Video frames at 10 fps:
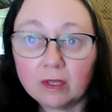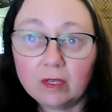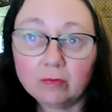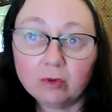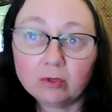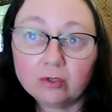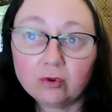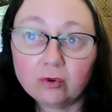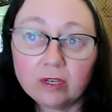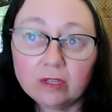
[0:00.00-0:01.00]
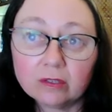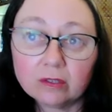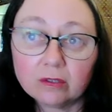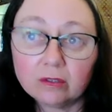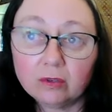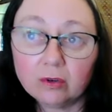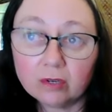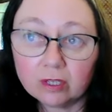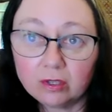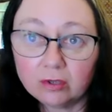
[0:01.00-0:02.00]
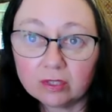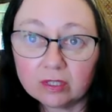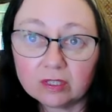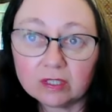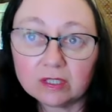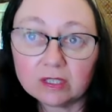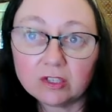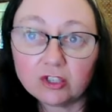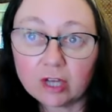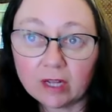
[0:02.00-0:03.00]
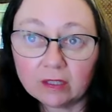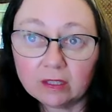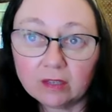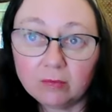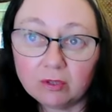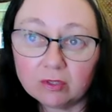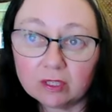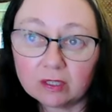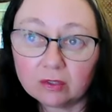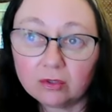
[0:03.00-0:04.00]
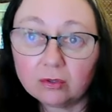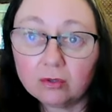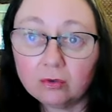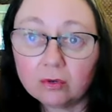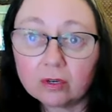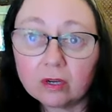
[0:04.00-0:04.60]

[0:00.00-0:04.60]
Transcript: In most stories, Nokken uses his enchanting music to lure